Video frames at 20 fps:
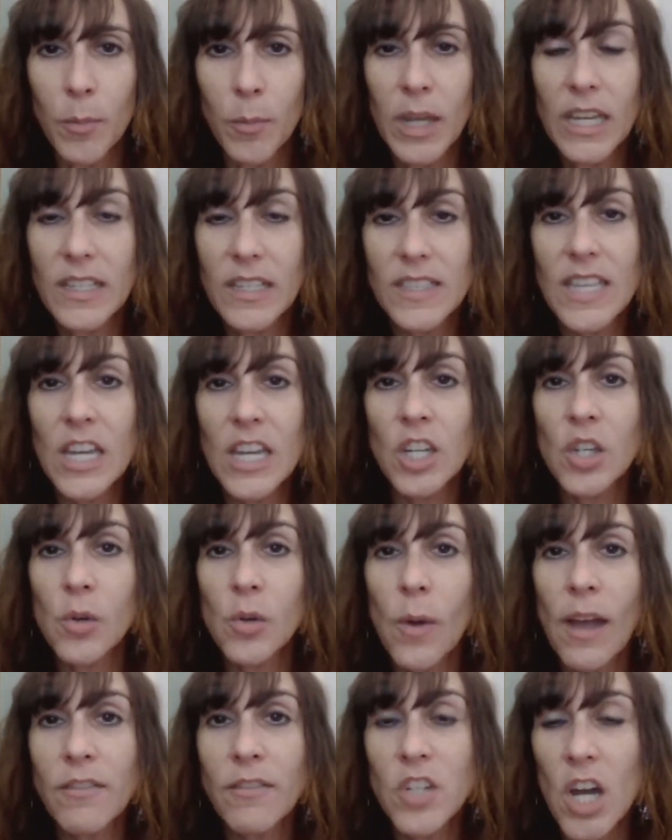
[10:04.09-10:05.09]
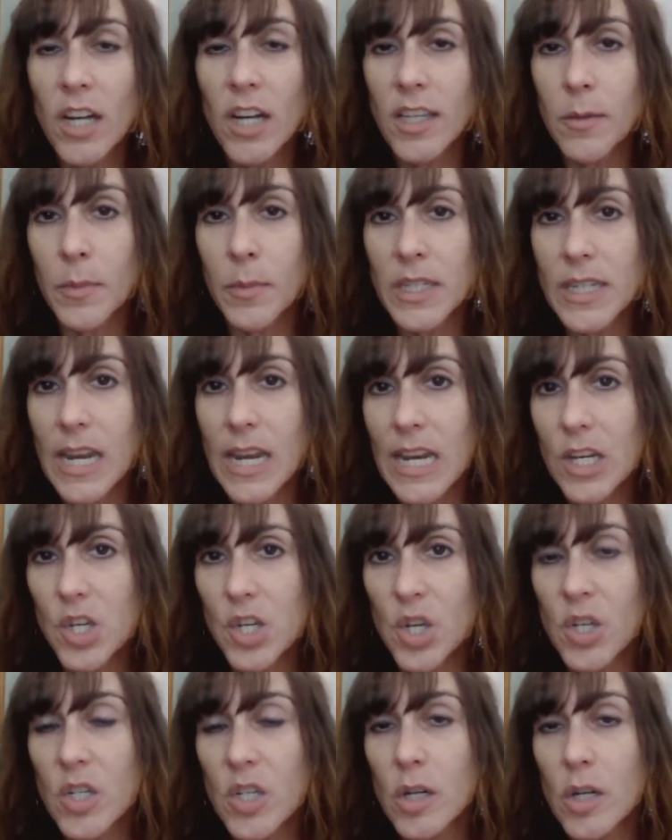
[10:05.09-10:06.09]
because then you have
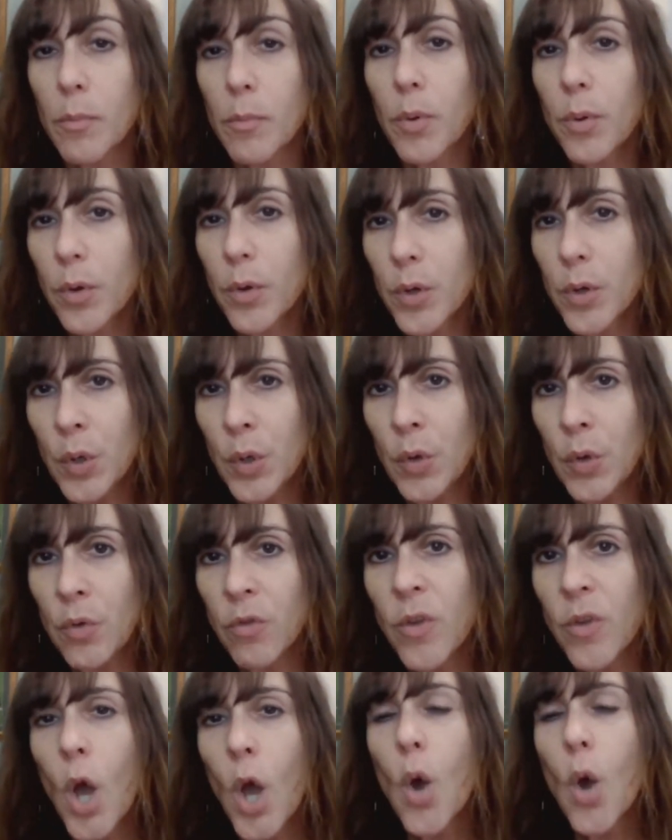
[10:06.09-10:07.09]
documentation to prove